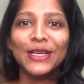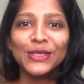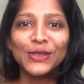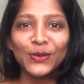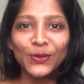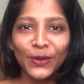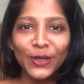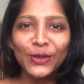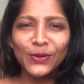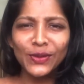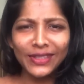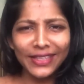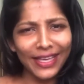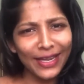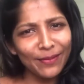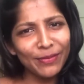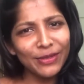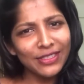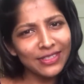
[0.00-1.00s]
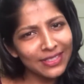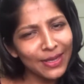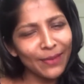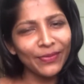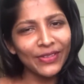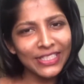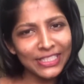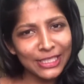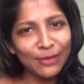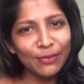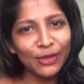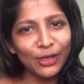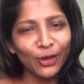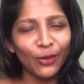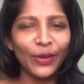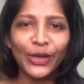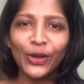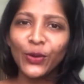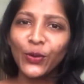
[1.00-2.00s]
So going to a therapist is something similar.
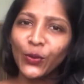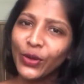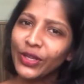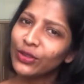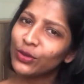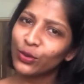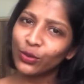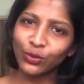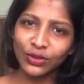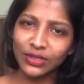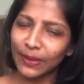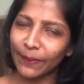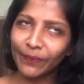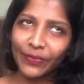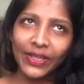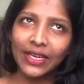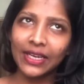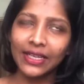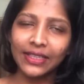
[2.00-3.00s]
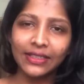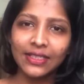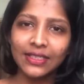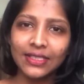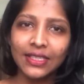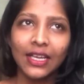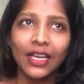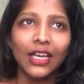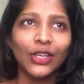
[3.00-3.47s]
When you're going through something like this,